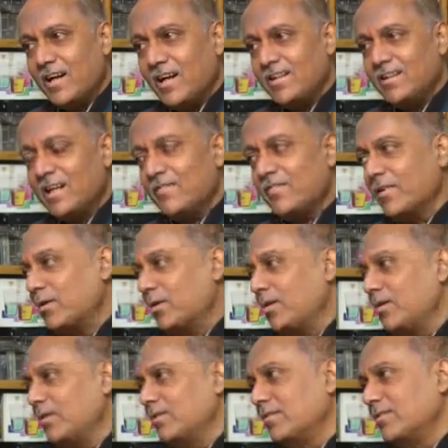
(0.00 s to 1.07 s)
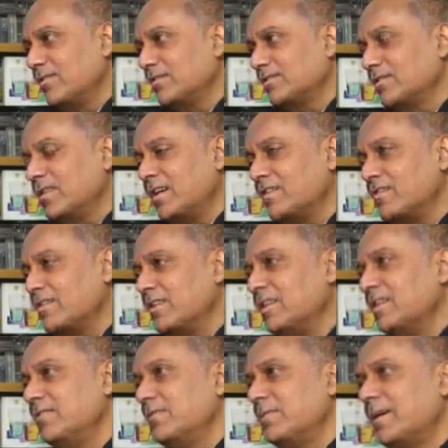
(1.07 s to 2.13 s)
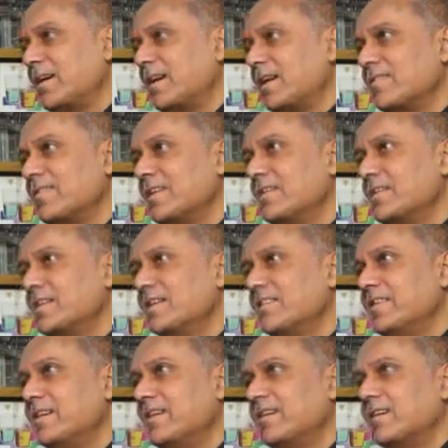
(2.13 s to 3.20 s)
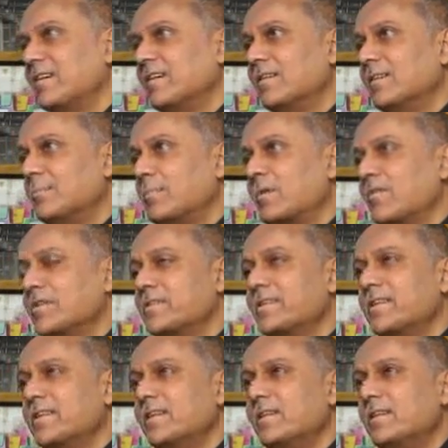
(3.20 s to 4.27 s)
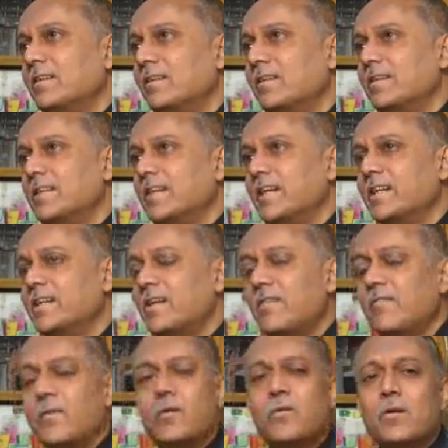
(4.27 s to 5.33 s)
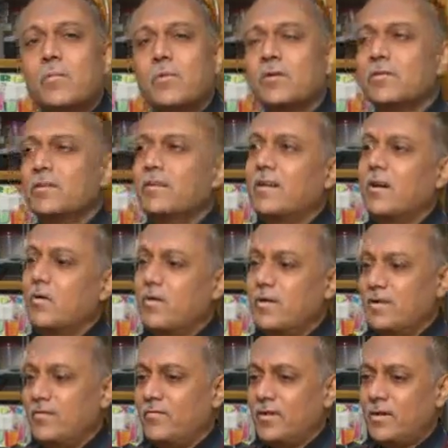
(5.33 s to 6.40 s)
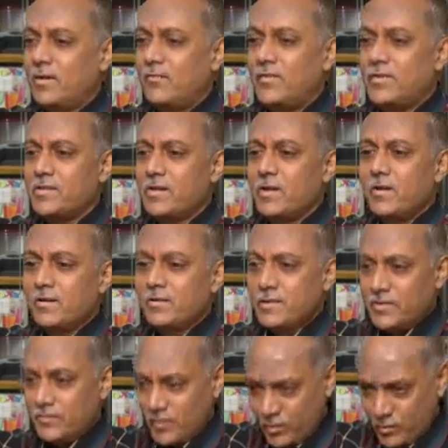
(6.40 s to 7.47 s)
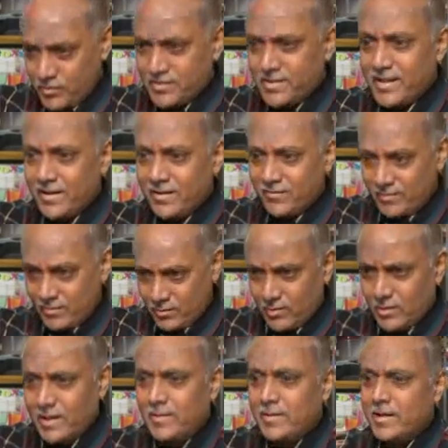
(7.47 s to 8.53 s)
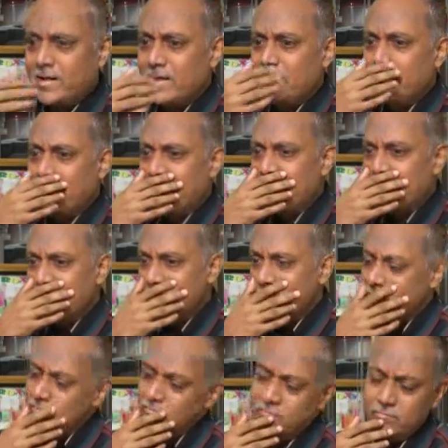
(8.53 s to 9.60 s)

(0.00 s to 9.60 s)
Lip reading: And that fellow, Sudhanshu Maharaj, when he was giving a pravachan in Rishikesh, he found among that crowd, in one of the first, this fellow was there, elderly man, who was